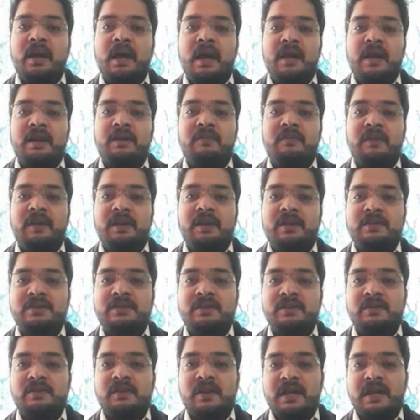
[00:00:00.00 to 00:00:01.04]
and various
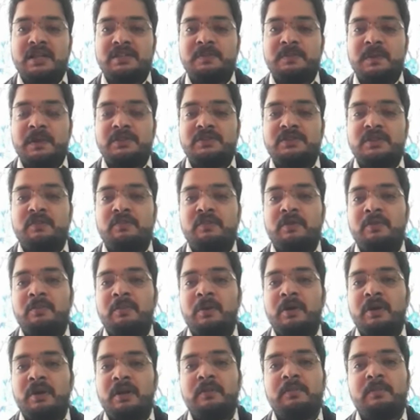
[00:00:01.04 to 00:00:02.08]
other aspects of
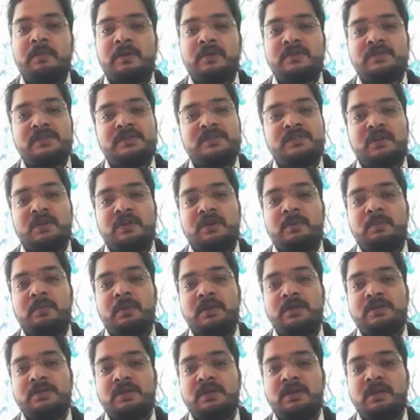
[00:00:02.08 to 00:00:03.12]
robotic process
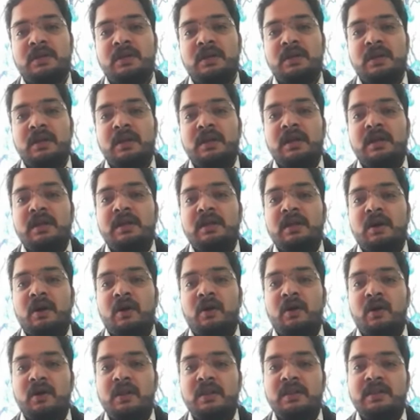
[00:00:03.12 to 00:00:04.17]
automation.
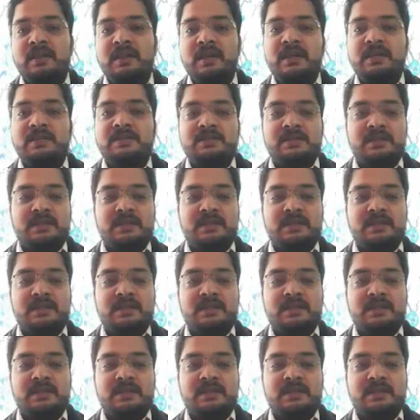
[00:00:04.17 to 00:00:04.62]
All these